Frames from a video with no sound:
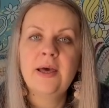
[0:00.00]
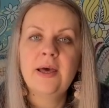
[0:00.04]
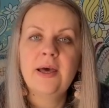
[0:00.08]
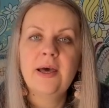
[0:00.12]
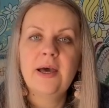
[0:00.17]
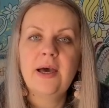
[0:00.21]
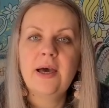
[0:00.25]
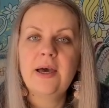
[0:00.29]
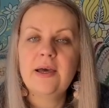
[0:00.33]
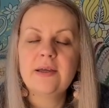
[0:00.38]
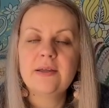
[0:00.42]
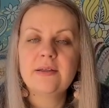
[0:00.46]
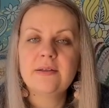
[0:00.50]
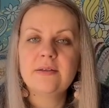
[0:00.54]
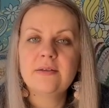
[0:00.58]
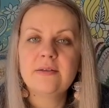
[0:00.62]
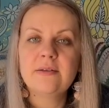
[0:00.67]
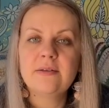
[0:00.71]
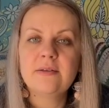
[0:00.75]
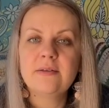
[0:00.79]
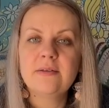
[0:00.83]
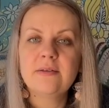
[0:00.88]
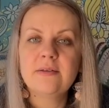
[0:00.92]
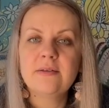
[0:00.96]

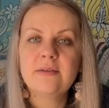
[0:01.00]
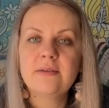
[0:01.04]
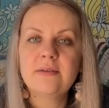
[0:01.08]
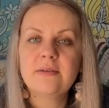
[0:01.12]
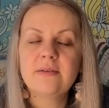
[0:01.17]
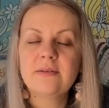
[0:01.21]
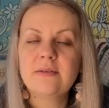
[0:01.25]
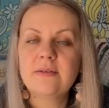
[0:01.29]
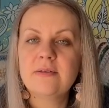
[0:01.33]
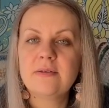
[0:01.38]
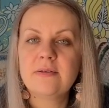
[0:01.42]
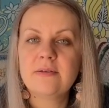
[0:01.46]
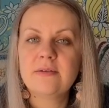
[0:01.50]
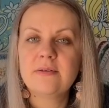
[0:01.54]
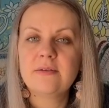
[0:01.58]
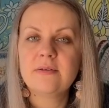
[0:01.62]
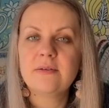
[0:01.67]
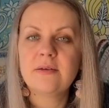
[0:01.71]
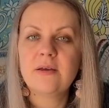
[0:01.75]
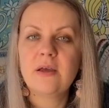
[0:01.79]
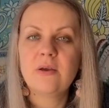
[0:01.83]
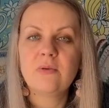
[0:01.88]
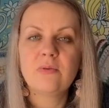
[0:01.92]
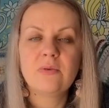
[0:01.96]
And
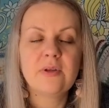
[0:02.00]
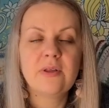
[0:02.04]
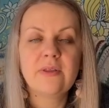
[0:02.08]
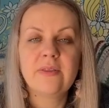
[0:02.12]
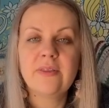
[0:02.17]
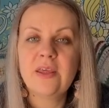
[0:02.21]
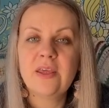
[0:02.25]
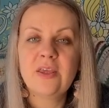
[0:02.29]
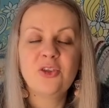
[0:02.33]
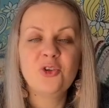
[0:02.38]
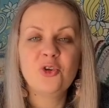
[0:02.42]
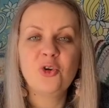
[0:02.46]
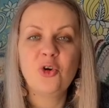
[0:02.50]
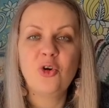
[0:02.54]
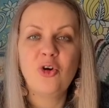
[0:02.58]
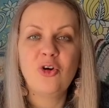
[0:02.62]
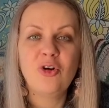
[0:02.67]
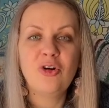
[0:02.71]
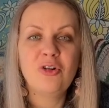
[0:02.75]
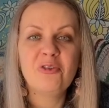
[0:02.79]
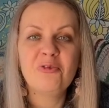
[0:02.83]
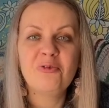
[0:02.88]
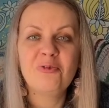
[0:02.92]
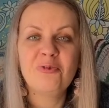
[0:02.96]
I want to thank you
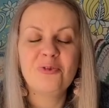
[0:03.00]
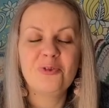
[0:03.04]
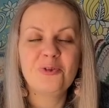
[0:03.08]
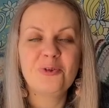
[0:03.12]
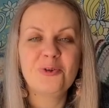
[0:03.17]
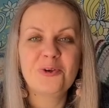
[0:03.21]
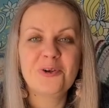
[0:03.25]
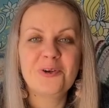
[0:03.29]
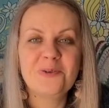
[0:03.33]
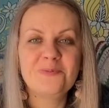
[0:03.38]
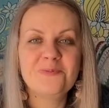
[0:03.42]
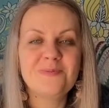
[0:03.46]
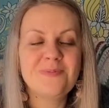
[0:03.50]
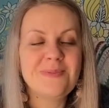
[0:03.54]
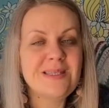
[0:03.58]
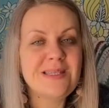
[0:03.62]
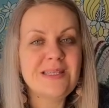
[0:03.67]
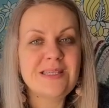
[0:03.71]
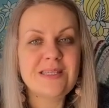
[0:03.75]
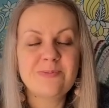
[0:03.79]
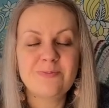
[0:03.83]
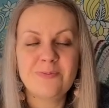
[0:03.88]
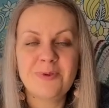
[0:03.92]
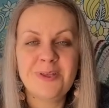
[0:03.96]
all for
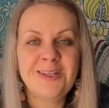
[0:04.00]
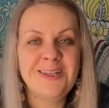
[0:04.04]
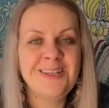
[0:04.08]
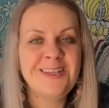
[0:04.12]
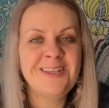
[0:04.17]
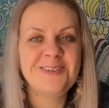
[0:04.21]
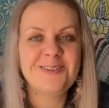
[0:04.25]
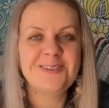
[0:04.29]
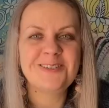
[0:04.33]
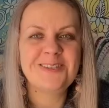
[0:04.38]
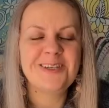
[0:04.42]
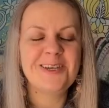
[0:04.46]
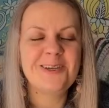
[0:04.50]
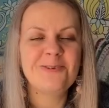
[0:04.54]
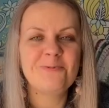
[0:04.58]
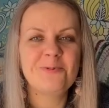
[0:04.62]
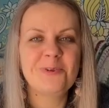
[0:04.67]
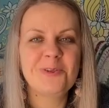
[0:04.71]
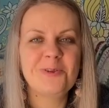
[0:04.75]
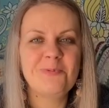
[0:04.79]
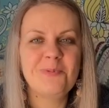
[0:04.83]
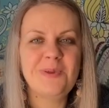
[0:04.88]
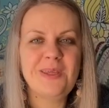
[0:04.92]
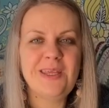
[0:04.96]
spending your time
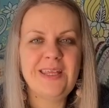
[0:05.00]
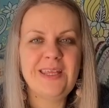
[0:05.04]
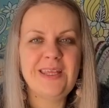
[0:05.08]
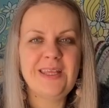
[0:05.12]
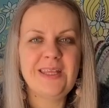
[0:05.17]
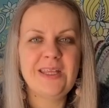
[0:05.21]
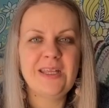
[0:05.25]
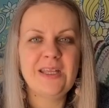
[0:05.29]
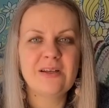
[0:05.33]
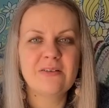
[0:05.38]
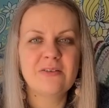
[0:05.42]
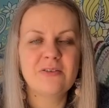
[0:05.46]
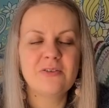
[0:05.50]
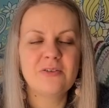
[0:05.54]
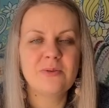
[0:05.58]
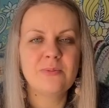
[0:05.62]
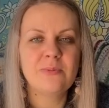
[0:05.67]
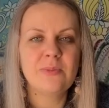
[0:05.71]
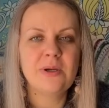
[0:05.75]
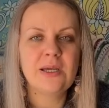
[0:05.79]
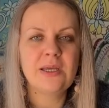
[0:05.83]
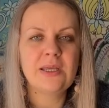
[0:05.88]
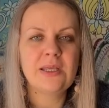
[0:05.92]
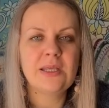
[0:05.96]
with me here on
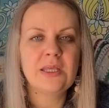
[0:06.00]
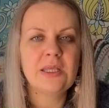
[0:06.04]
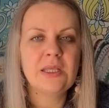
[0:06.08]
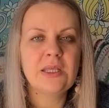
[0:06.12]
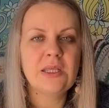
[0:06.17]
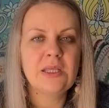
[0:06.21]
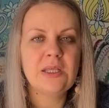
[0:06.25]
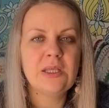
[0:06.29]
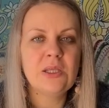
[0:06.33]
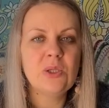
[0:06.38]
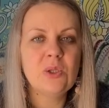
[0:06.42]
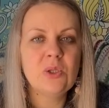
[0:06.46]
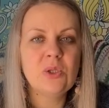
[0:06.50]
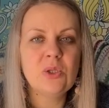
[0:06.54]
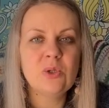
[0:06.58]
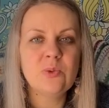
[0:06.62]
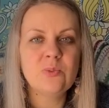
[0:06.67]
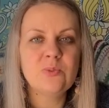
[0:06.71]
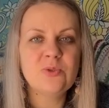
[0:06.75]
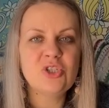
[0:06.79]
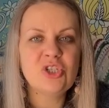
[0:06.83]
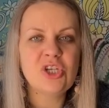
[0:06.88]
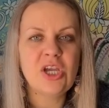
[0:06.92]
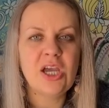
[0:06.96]
my
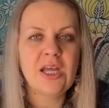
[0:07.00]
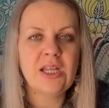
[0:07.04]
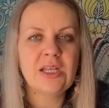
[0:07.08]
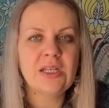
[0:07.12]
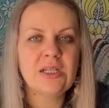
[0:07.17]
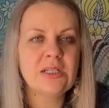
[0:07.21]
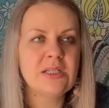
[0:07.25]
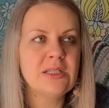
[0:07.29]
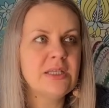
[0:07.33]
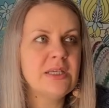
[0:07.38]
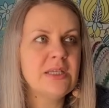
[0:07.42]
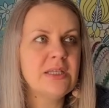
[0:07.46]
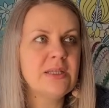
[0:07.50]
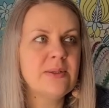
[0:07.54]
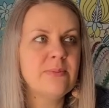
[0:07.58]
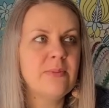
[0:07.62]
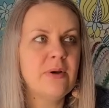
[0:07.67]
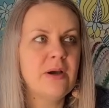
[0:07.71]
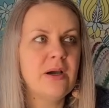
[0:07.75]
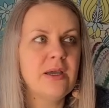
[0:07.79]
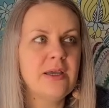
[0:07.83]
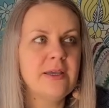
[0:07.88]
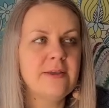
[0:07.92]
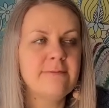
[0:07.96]
YouTube channel in
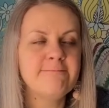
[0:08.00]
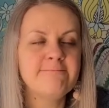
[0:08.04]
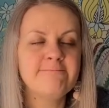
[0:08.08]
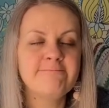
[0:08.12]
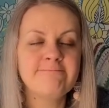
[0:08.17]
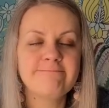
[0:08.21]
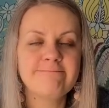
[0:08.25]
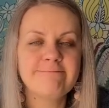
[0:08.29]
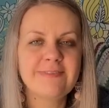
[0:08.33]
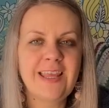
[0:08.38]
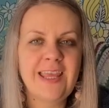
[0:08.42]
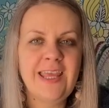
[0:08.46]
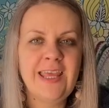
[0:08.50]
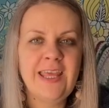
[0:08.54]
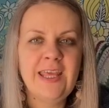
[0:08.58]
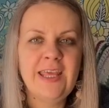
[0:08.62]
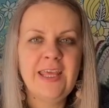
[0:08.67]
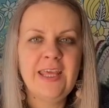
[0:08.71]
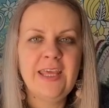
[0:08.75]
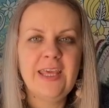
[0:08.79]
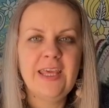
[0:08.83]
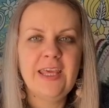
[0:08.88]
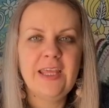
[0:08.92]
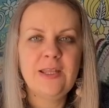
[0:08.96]
my
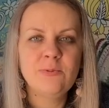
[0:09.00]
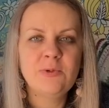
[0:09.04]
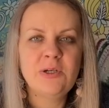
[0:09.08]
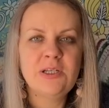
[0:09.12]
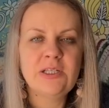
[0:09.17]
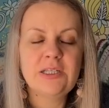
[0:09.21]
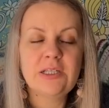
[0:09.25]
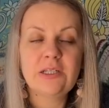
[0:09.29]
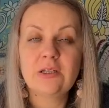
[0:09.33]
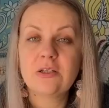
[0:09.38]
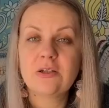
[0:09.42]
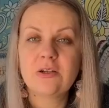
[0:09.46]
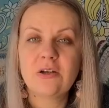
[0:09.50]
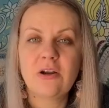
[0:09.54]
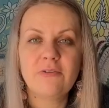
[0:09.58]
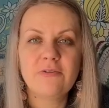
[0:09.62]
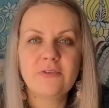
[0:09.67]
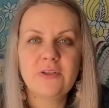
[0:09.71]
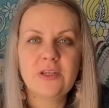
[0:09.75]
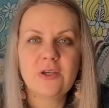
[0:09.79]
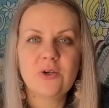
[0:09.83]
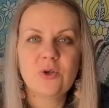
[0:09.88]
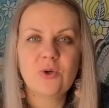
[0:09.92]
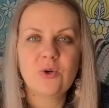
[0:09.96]
little
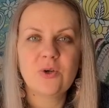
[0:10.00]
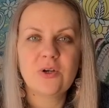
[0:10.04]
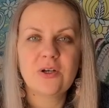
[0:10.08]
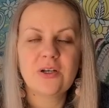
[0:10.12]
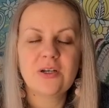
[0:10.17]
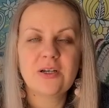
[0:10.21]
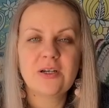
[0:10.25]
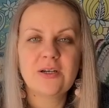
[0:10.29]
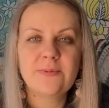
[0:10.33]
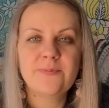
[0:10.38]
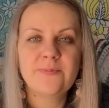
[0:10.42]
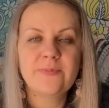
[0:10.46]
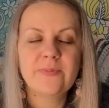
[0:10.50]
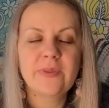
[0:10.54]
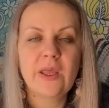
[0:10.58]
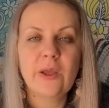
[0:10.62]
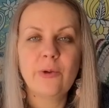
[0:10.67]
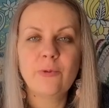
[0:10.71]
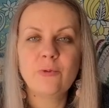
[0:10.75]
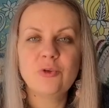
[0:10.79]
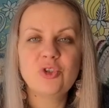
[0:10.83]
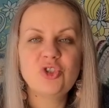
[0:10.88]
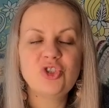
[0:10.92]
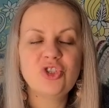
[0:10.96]
crafty corner.
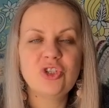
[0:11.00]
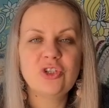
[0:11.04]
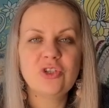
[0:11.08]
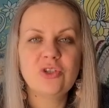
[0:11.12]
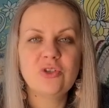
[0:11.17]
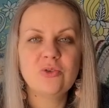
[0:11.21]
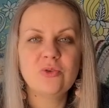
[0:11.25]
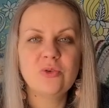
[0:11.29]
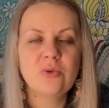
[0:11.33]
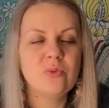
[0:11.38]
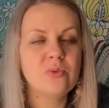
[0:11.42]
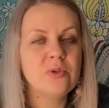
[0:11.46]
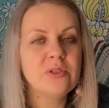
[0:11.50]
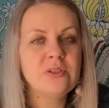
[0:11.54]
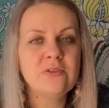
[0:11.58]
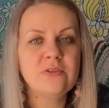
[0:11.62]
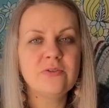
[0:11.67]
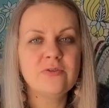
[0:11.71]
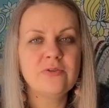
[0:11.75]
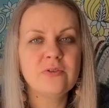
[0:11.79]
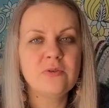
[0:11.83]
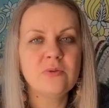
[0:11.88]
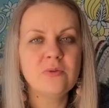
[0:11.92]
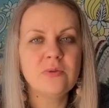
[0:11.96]
I'm wishing you a
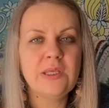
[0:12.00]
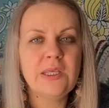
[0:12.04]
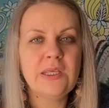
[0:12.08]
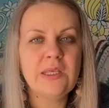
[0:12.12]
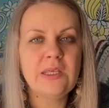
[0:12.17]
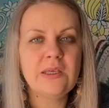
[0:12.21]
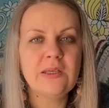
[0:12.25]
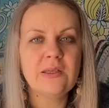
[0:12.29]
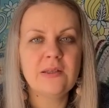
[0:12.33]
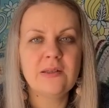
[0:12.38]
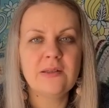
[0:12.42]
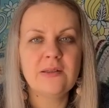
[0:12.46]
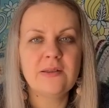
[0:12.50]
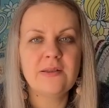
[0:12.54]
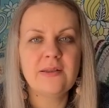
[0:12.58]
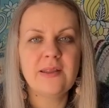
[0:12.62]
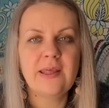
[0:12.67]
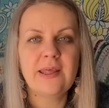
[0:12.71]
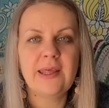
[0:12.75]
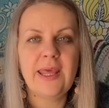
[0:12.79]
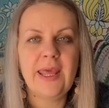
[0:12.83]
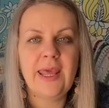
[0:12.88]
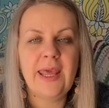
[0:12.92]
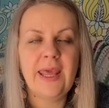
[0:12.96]
wonderful weekend
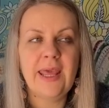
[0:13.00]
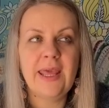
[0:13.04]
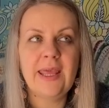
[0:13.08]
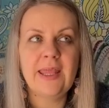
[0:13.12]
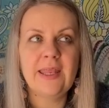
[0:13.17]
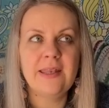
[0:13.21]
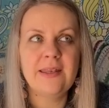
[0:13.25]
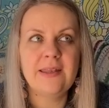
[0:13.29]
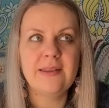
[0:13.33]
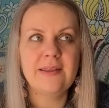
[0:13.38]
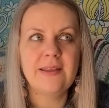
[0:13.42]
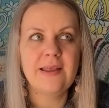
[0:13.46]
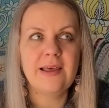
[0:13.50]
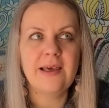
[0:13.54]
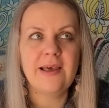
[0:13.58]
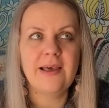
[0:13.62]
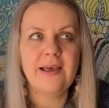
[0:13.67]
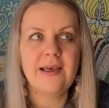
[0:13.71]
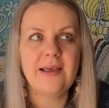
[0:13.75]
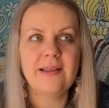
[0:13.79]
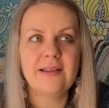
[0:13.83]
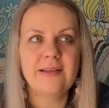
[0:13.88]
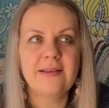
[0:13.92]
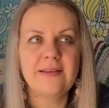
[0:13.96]
ahead,
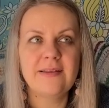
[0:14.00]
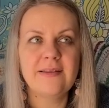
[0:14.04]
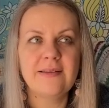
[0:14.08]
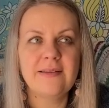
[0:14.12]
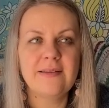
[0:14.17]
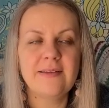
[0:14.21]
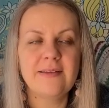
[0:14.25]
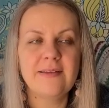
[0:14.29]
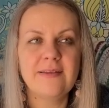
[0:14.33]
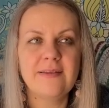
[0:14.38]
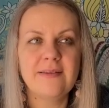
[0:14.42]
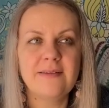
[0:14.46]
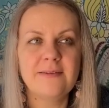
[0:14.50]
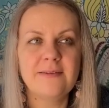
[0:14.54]
and